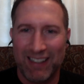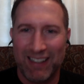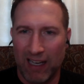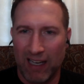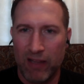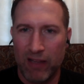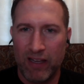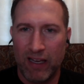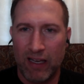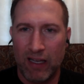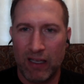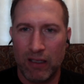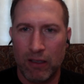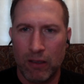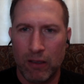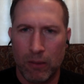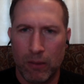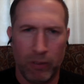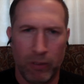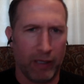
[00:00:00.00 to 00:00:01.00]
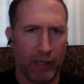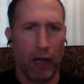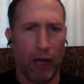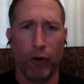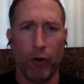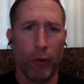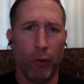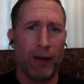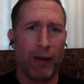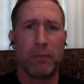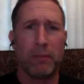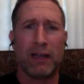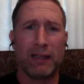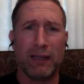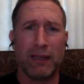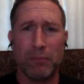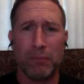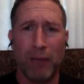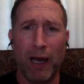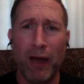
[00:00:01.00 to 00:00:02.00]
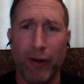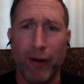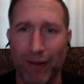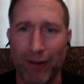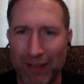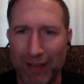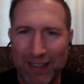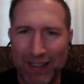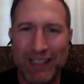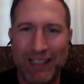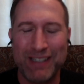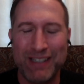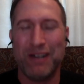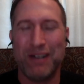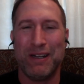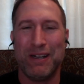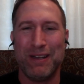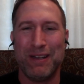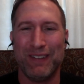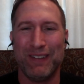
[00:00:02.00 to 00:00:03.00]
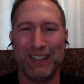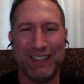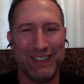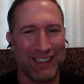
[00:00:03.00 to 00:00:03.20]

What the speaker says: And then like, I don't know why I'm not getting better. You know what I mean?